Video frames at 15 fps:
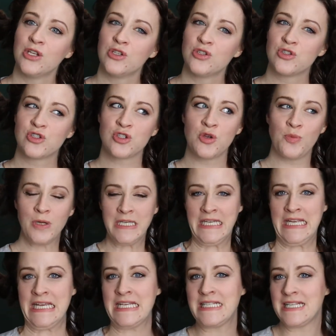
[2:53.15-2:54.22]
super
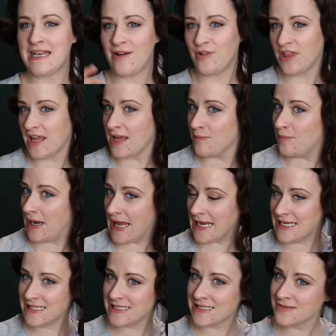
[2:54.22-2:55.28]
neat and everything in
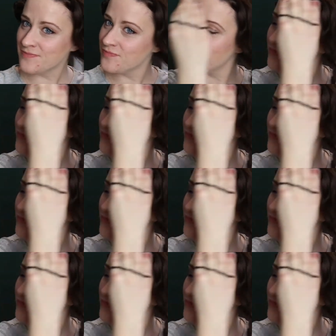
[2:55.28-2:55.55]
place.